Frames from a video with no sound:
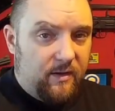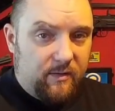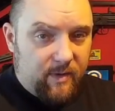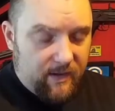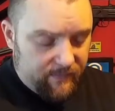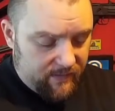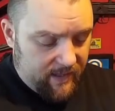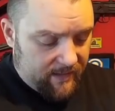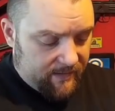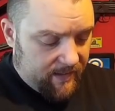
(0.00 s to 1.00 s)
You may have to
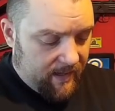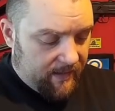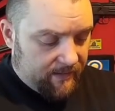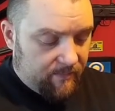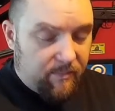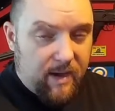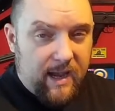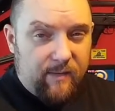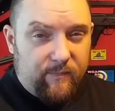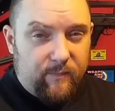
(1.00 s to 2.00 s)
test that,
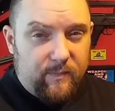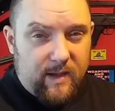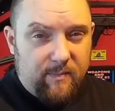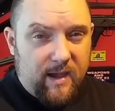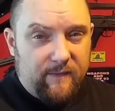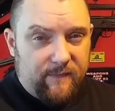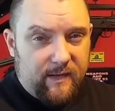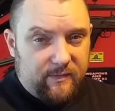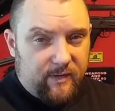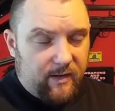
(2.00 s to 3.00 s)
because they may
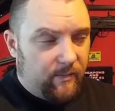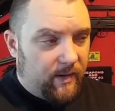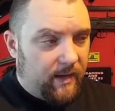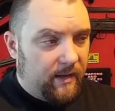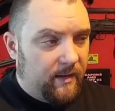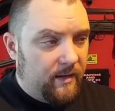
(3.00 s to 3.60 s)
fit straight away.